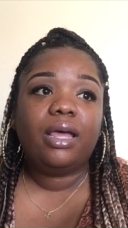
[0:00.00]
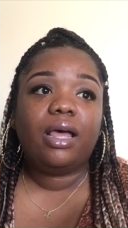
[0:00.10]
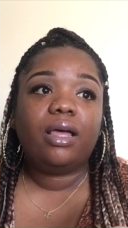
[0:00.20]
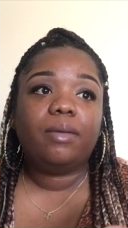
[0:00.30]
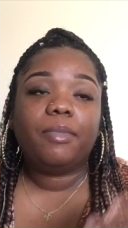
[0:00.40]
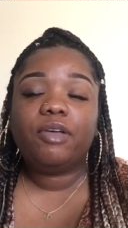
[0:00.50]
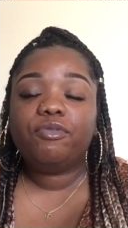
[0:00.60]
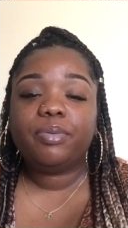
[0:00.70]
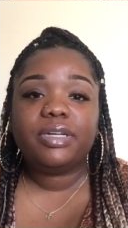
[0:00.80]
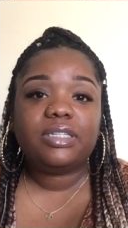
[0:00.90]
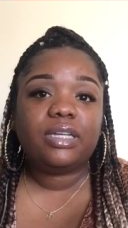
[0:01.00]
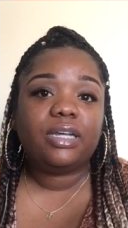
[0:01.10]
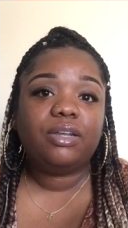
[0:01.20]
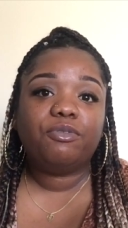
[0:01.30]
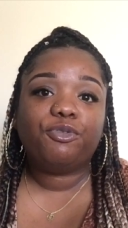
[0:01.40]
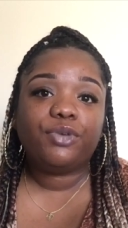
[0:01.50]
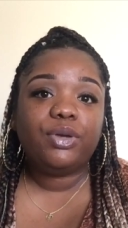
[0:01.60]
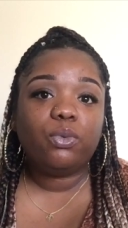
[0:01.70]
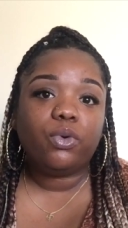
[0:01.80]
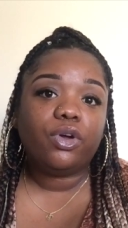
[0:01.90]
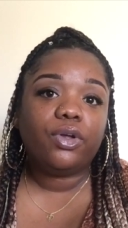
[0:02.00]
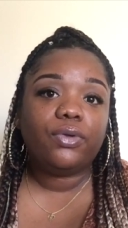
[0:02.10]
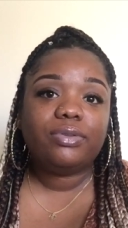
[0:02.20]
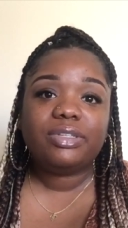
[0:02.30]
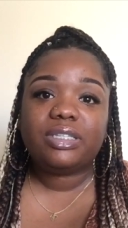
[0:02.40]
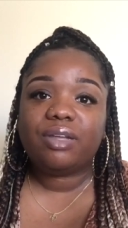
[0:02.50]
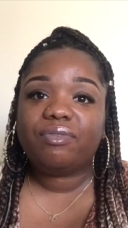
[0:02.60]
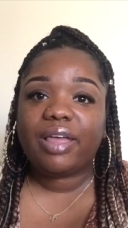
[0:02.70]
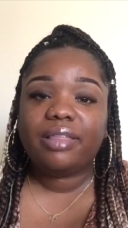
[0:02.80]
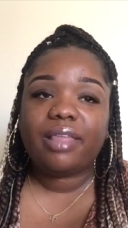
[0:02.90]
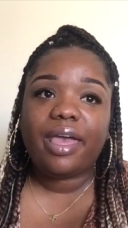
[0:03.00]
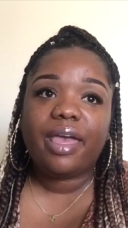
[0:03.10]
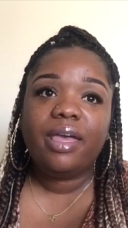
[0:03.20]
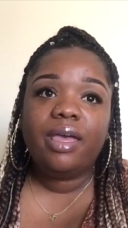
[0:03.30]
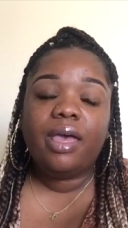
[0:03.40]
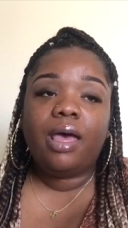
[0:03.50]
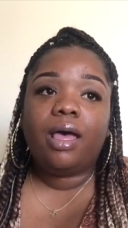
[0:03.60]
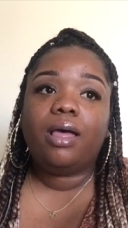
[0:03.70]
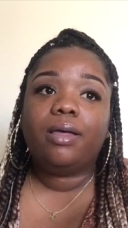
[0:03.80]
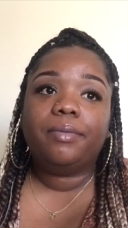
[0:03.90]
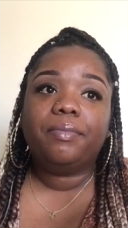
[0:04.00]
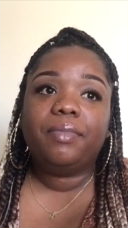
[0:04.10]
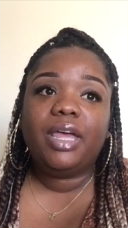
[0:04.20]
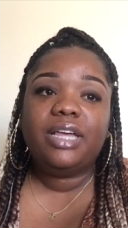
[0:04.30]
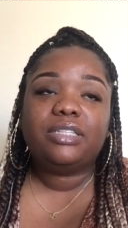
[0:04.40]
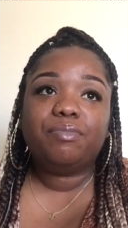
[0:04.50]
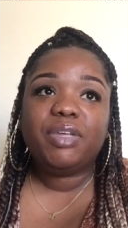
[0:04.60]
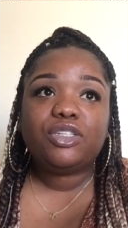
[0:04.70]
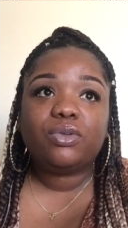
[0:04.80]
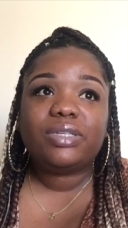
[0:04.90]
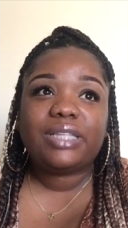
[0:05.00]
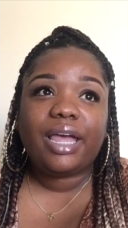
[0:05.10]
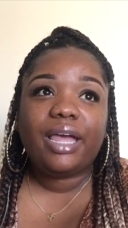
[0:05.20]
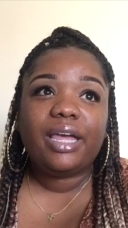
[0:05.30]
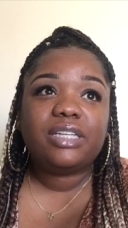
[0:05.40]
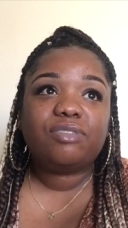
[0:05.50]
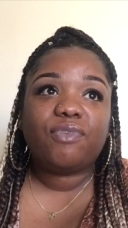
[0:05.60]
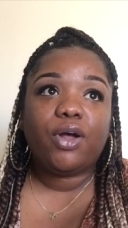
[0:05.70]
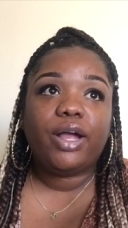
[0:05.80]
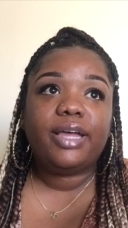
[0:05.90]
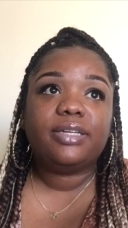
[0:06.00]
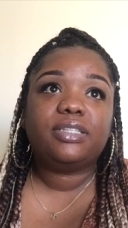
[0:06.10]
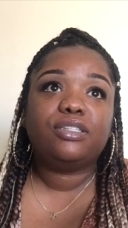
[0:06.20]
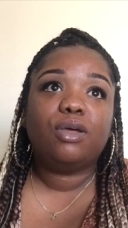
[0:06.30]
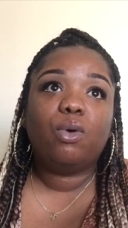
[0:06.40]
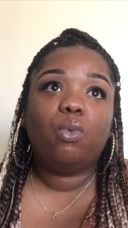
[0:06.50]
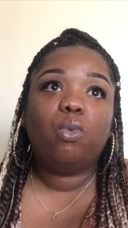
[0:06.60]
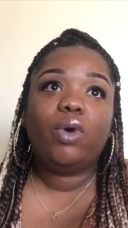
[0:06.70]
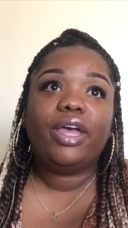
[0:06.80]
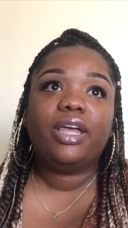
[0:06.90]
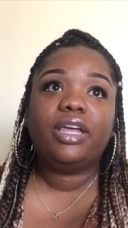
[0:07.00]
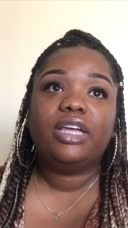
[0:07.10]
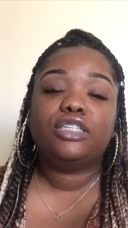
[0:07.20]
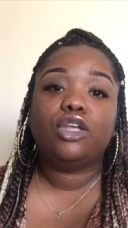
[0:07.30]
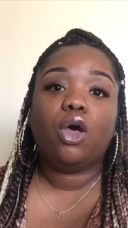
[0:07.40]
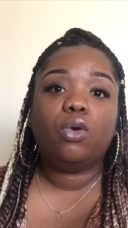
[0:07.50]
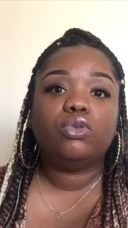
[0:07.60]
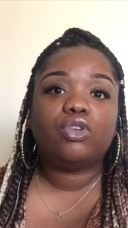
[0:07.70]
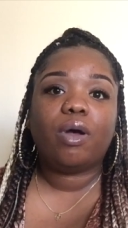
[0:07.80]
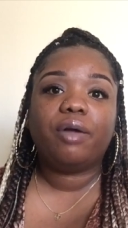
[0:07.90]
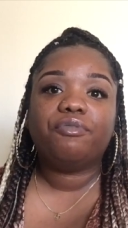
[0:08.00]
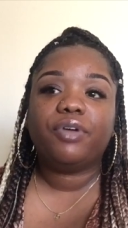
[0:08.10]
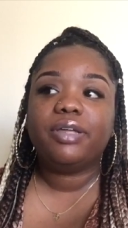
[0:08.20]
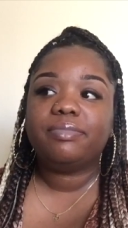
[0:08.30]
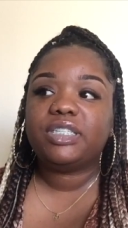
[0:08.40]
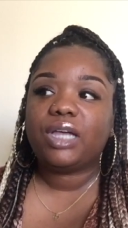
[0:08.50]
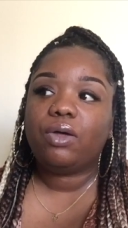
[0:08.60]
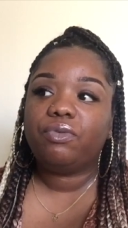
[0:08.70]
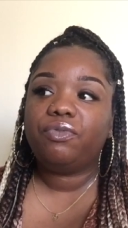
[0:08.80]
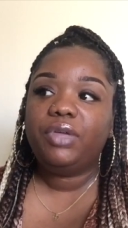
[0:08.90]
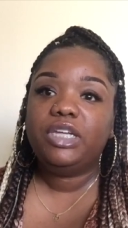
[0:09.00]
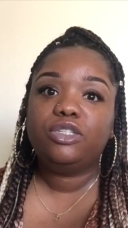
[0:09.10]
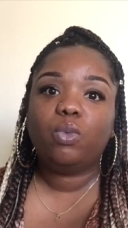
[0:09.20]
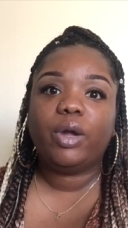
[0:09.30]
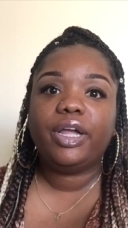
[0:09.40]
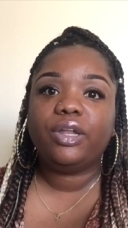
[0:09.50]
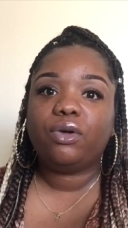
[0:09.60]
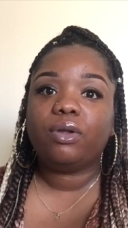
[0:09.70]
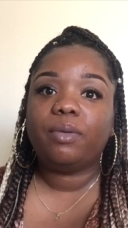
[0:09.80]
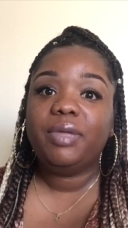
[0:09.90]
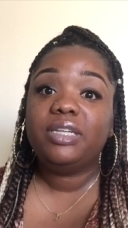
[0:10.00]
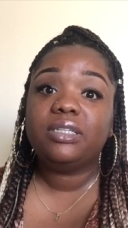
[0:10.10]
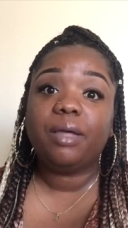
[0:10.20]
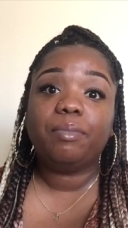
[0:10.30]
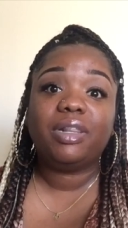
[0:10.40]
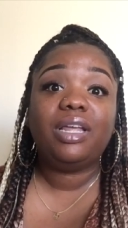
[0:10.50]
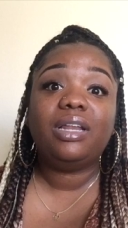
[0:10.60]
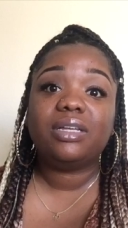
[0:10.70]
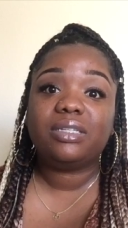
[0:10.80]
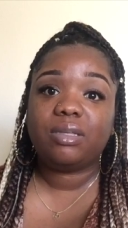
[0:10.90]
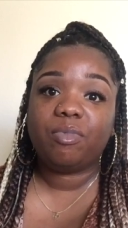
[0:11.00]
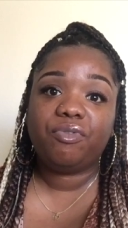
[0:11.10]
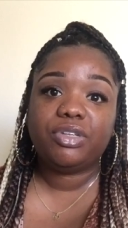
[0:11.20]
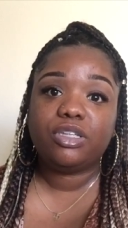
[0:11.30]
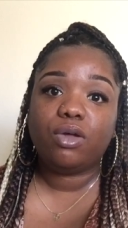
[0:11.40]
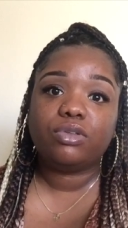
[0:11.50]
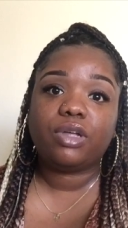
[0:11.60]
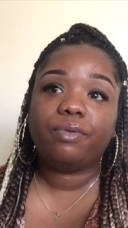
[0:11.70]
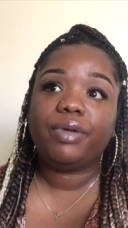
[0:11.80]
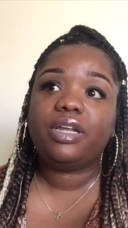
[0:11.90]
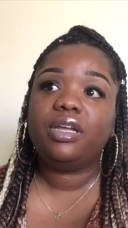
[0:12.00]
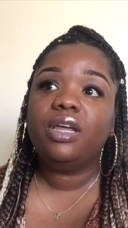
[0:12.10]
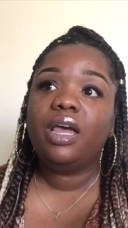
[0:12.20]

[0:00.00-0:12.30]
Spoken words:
of prison, free world, and stuff like that. His mental state, as far as what his goals are for himself, he's working on them. He's completed some of his goals already.